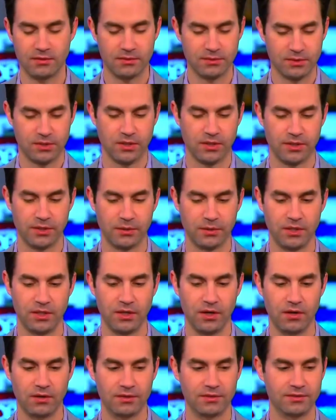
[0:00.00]
I was talking to a
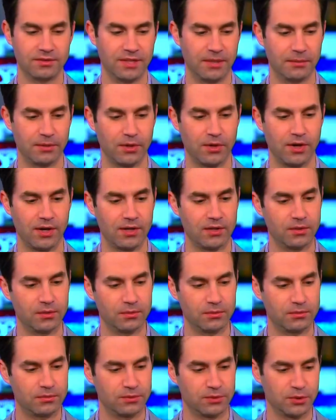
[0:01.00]
young Democrat who
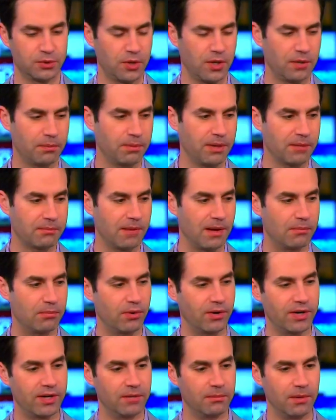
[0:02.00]
was trying to pick my
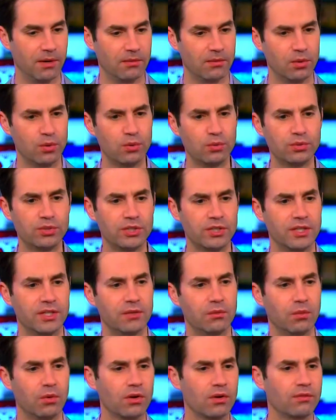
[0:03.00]
brain about who should
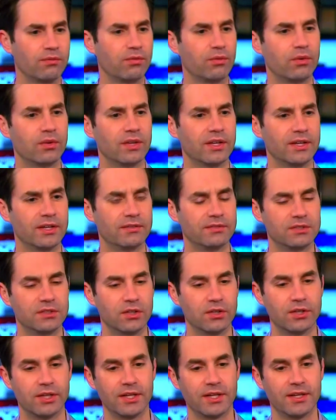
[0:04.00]
he work for? Like if he's
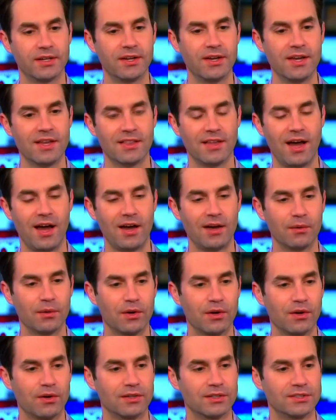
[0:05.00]
looking at the Iowa
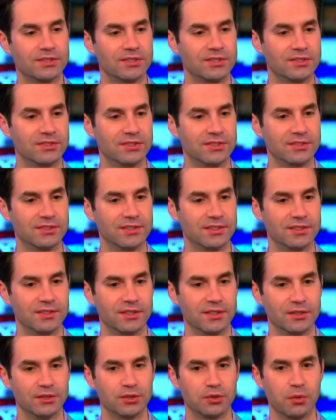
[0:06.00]
caucuses
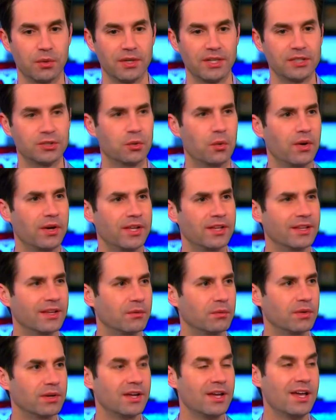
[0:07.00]
in 2020,
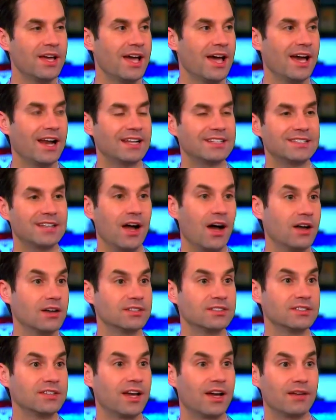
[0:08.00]
like what? And I said,
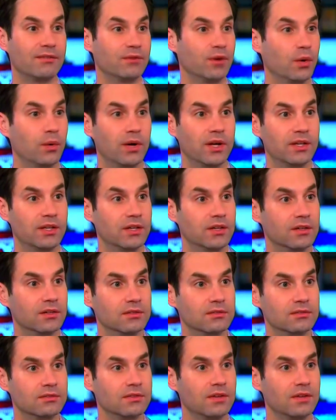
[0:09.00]
honestly, I have no idea.